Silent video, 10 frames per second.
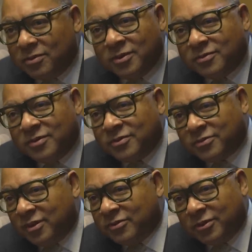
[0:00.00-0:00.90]
It,
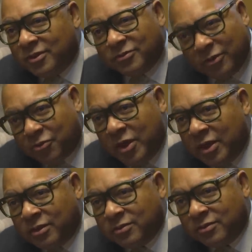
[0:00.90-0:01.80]
it's, it's, it's a
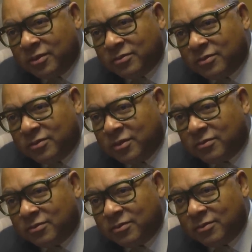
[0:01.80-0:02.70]
thing that's,
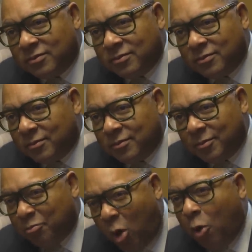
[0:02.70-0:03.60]
that's
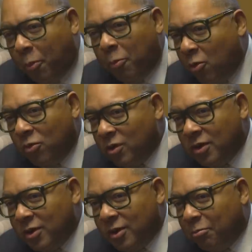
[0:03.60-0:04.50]
palpable,
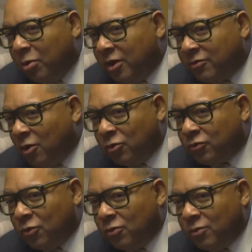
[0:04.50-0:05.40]
but it's
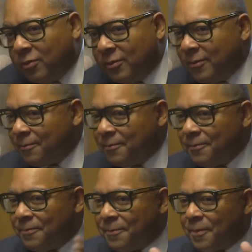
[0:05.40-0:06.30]
also
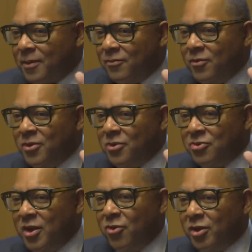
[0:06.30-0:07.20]
very
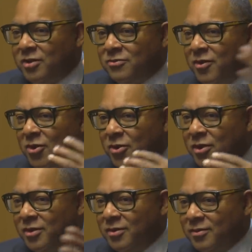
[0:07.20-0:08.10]
etheric, it's very